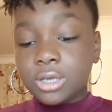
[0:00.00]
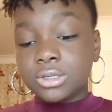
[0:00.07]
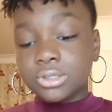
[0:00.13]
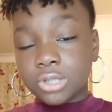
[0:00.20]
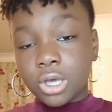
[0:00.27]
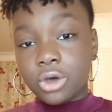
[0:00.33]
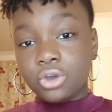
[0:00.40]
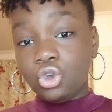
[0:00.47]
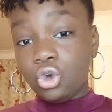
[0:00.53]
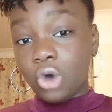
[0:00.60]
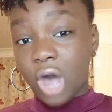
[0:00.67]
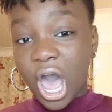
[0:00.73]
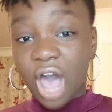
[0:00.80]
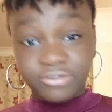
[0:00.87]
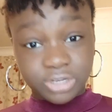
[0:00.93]
So you
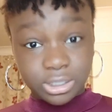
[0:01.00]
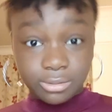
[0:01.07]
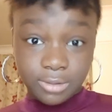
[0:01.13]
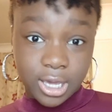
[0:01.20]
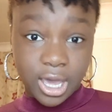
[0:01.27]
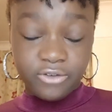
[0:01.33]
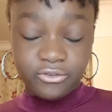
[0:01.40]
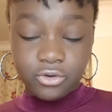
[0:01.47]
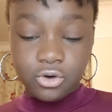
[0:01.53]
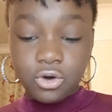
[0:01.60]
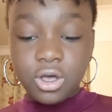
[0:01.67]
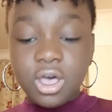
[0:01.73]
have to be careful.